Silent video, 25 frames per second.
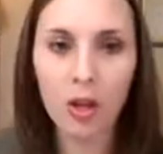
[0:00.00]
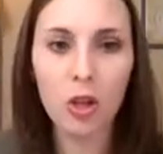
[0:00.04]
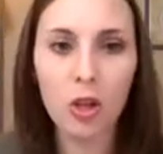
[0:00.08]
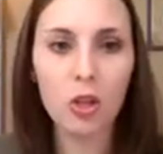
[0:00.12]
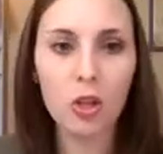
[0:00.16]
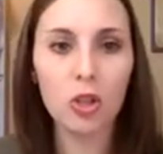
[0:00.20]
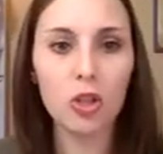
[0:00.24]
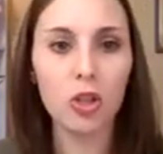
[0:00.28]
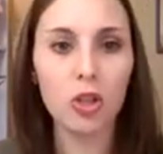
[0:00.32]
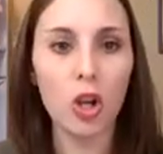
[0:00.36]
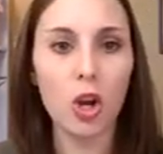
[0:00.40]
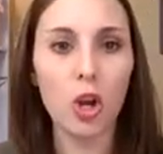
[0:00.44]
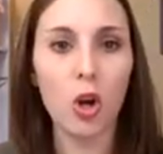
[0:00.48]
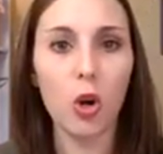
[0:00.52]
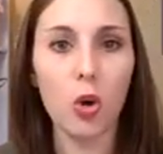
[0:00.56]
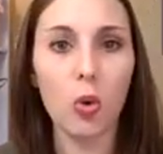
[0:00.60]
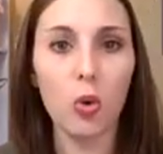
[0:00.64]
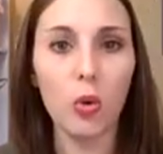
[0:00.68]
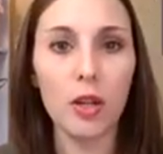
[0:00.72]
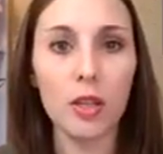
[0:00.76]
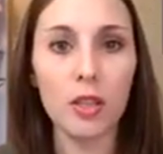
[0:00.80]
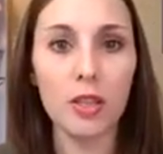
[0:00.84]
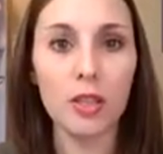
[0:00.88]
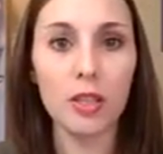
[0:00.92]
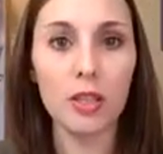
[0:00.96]

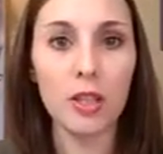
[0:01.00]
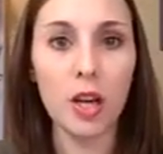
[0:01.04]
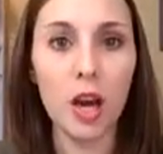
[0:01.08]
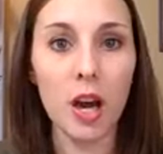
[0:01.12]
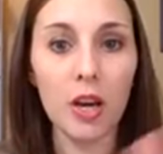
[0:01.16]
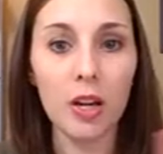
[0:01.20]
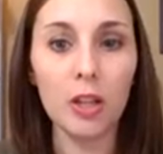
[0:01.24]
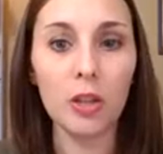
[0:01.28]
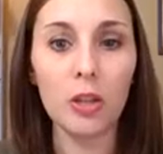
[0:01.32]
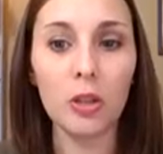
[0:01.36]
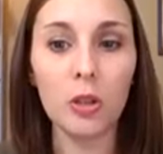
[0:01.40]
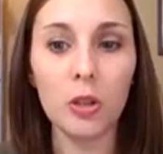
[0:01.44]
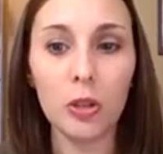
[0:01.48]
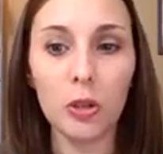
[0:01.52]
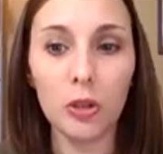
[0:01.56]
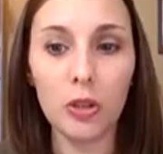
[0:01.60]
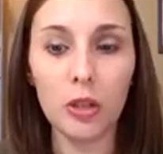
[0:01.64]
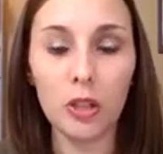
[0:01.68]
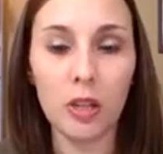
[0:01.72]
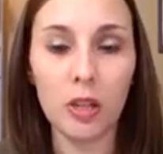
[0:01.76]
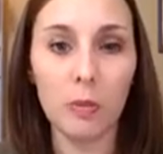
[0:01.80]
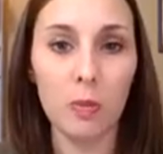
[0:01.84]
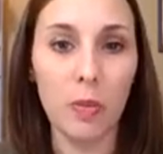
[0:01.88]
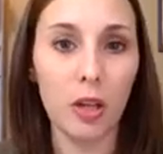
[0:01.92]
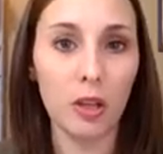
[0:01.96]
so it's not
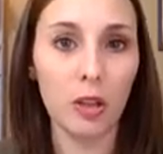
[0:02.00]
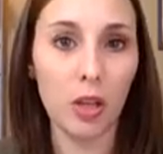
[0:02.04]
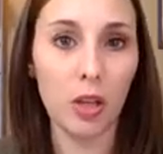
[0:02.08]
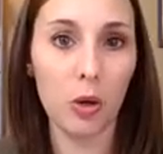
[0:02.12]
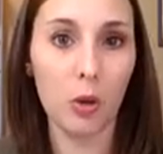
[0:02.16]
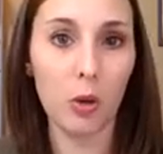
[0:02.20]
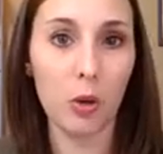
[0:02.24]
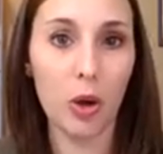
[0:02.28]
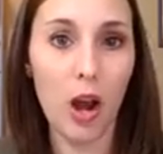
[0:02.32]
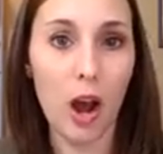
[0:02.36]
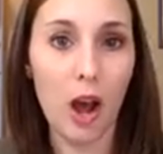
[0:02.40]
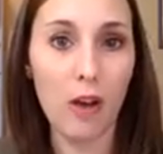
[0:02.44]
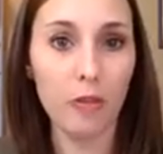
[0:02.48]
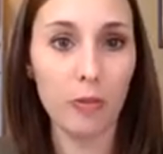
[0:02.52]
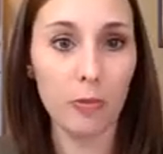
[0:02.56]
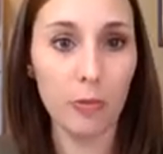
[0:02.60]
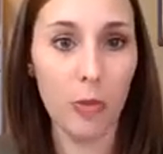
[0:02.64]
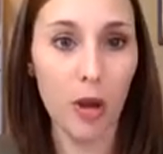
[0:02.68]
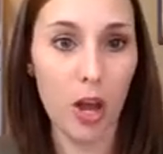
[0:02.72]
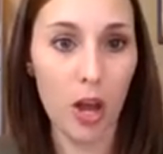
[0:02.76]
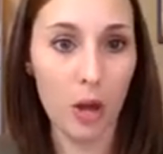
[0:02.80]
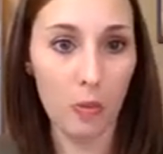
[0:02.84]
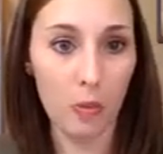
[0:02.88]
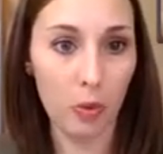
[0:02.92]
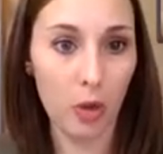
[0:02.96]
included in my lower half and
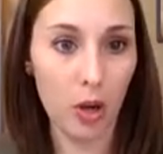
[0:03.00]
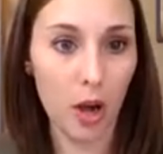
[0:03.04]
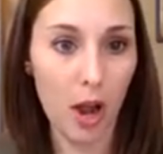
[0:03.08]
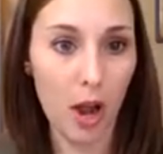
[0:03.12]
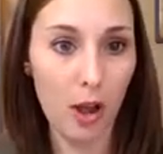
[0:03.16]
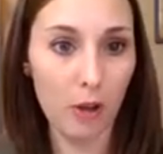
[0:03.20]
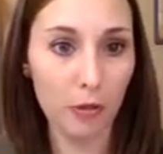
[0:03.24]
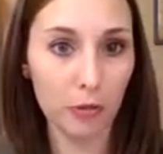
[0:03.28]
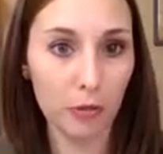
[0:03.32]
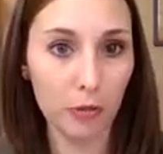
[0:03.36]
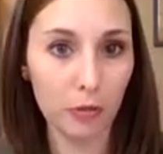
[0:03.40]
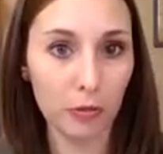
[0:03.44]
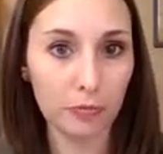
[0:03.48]
my upper half.